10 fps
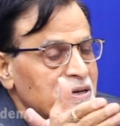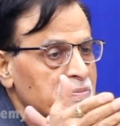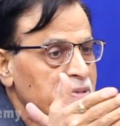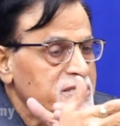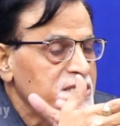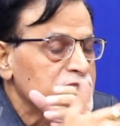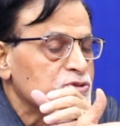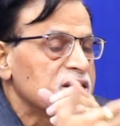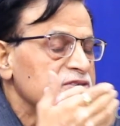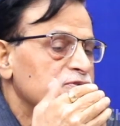But this
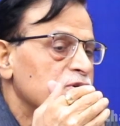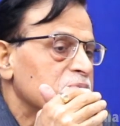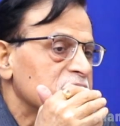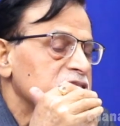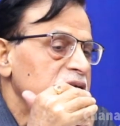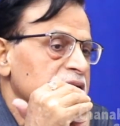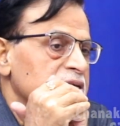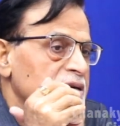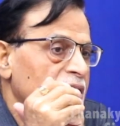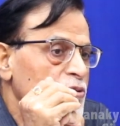
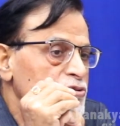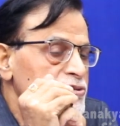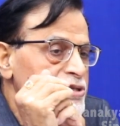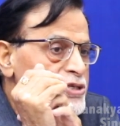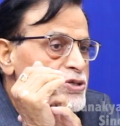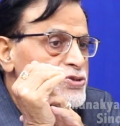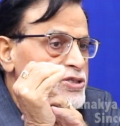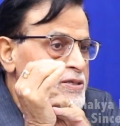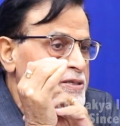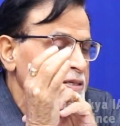24%, how to reduce
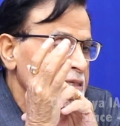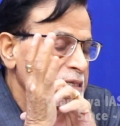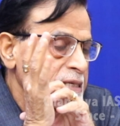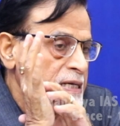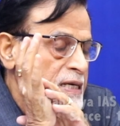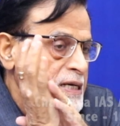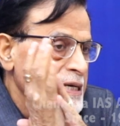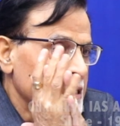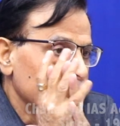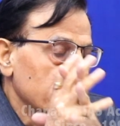it?
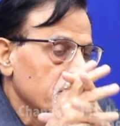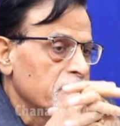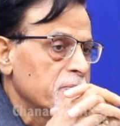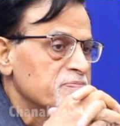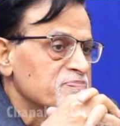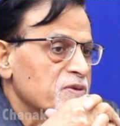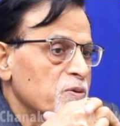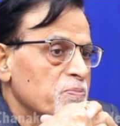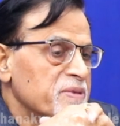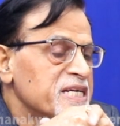
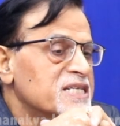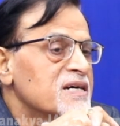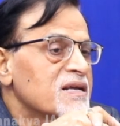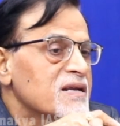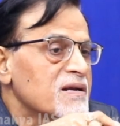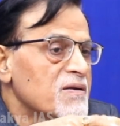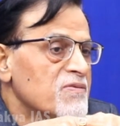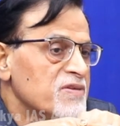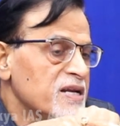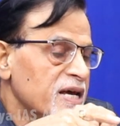Meter
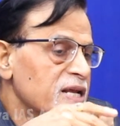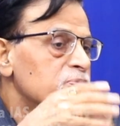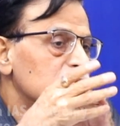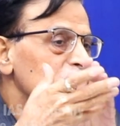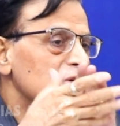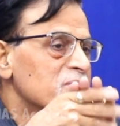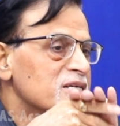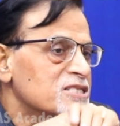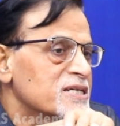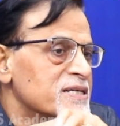will help to some
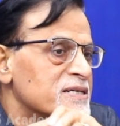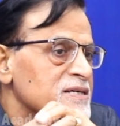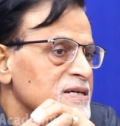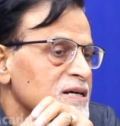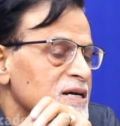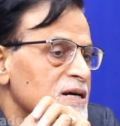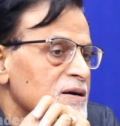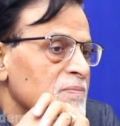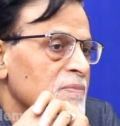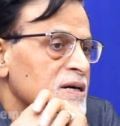extent,
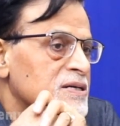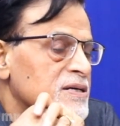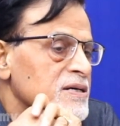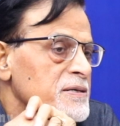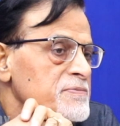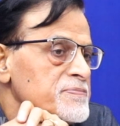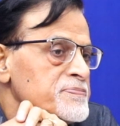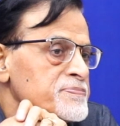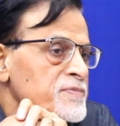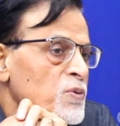but
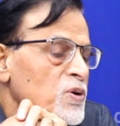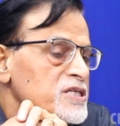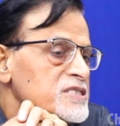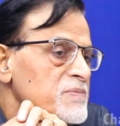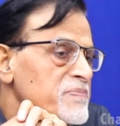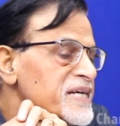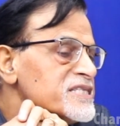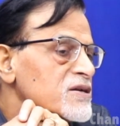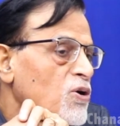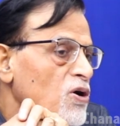what is the
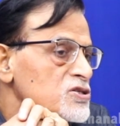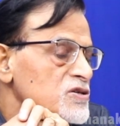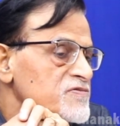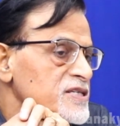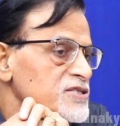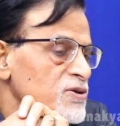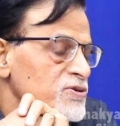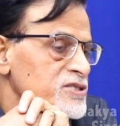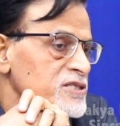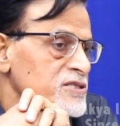major cause of these
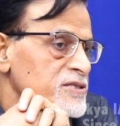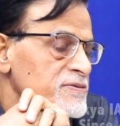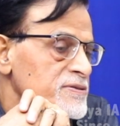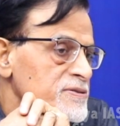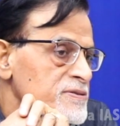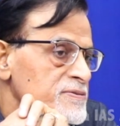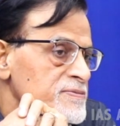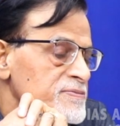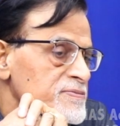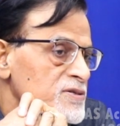
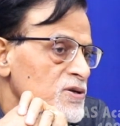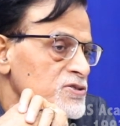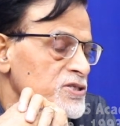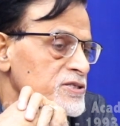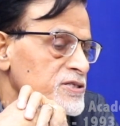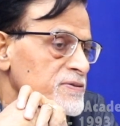losses?